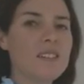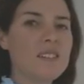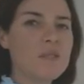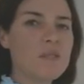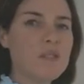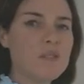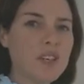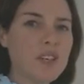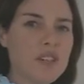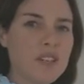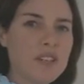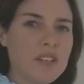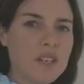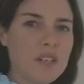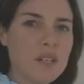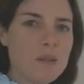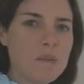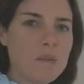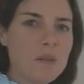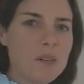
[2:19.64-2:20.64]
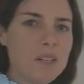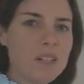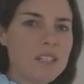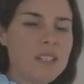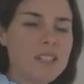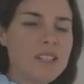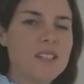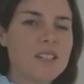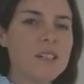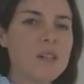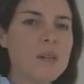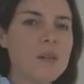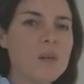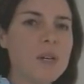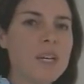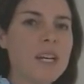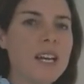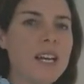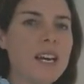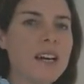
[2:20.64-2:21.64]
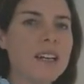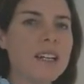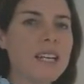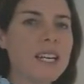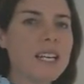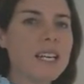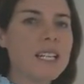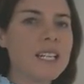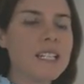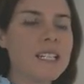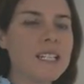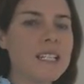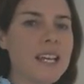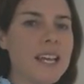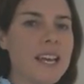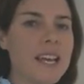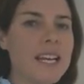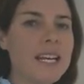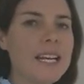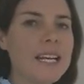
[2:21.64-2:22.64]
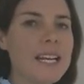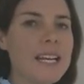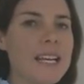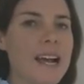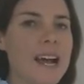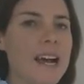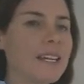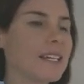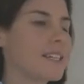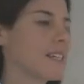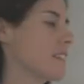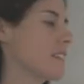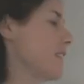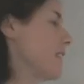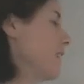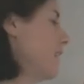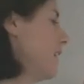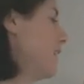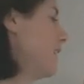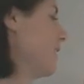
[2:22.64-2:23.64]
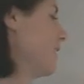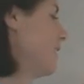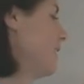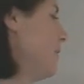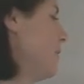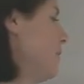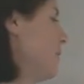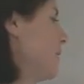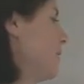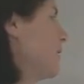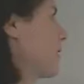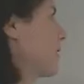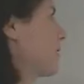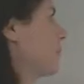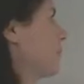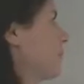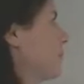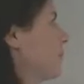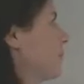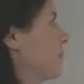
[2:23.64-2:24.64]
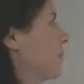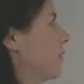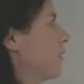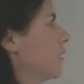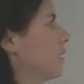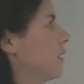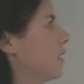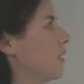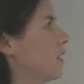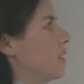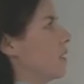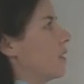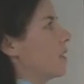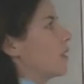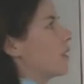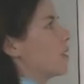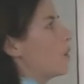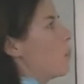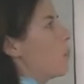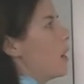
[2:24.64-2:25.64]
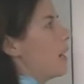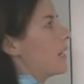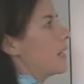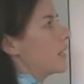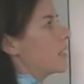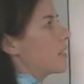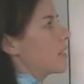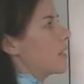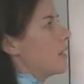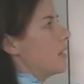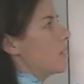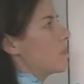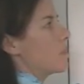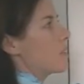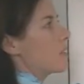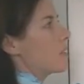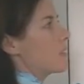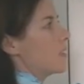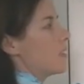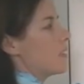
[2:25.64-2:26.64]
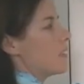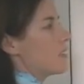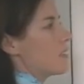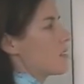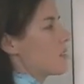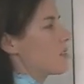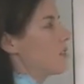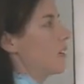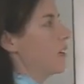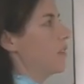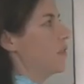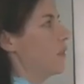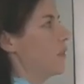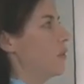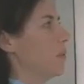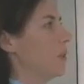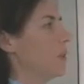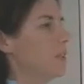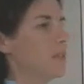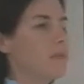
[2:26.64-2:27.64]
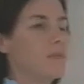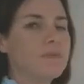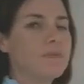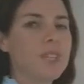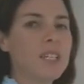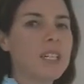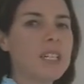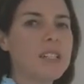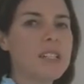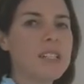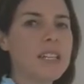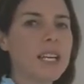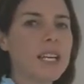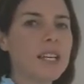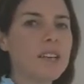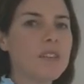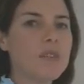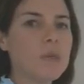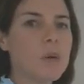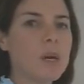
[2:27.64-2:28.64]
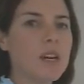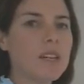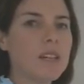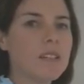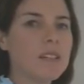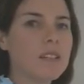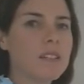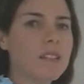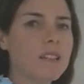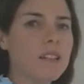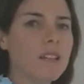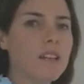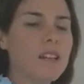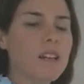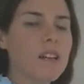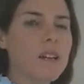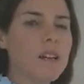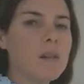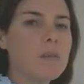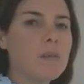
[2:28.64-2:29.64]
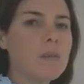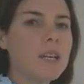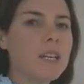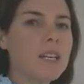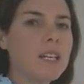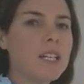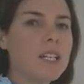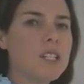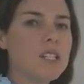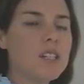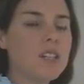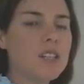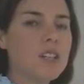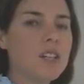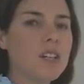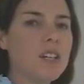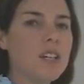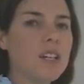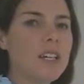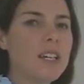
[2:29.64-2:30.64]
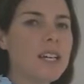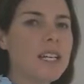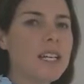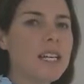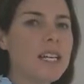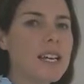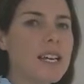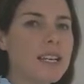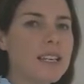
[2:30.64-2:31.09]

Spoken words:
So we've got the turning point. We now need any axis intercepts. The y-intercept is straightforward. It's negative 1. But I need to know any